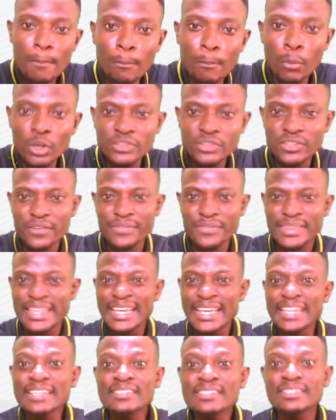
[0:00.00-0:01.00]
most of
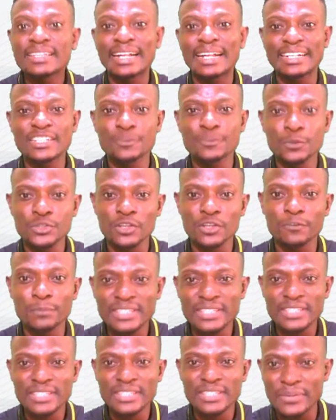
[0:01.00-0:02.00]
these, that is most of
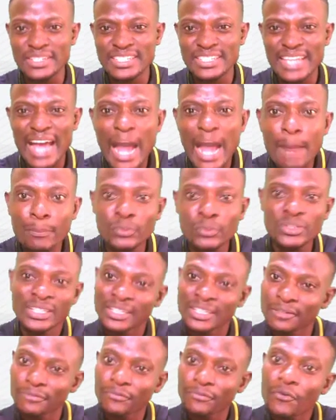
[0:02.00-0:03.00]
miscarriages, happen
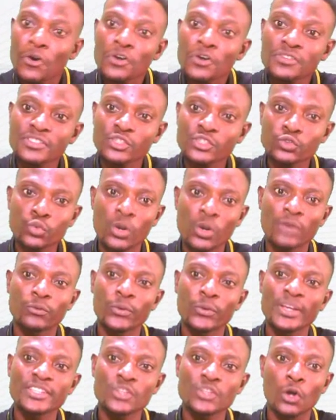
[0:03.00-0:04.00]
in the first
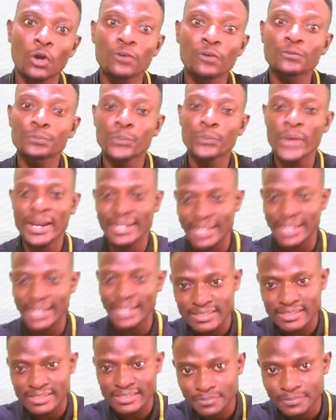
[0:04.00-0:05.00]
12 weeks of
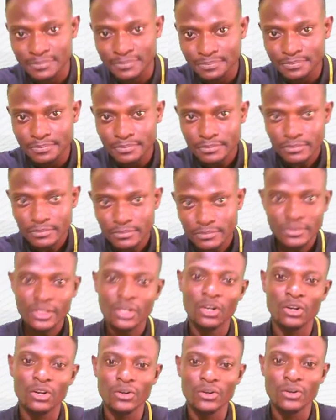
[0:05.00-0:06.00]
pregnancy.
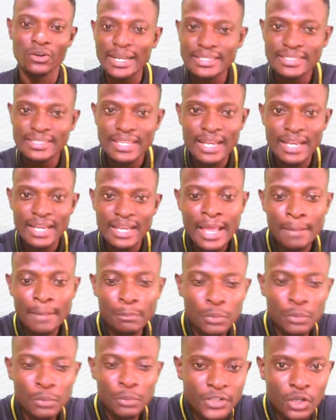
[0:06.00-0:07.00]
Alright,
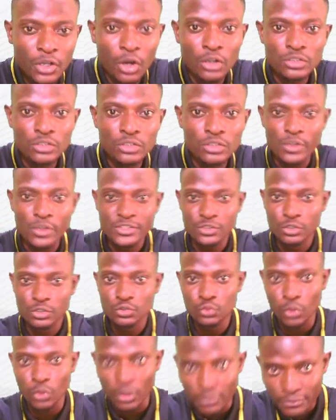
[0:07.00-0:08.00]
moving on,
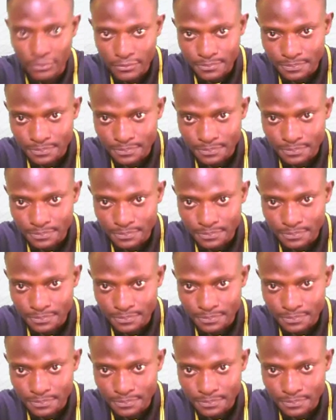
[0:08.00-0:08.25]
question 12.